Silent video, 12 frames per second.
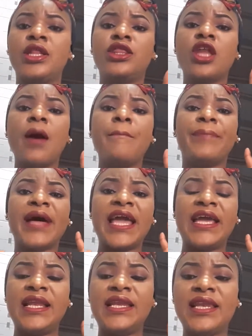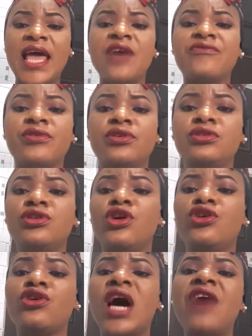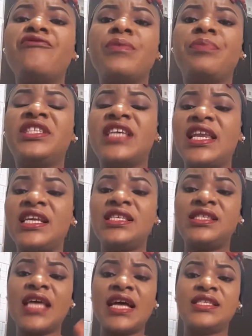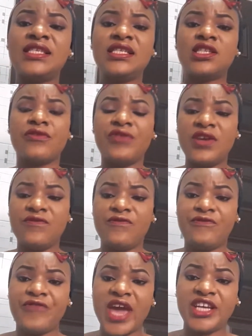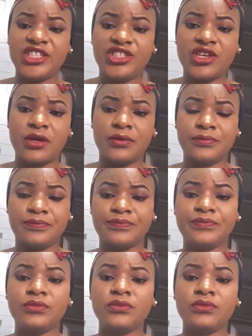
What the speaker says: Number 11, you have repeated instances of infection.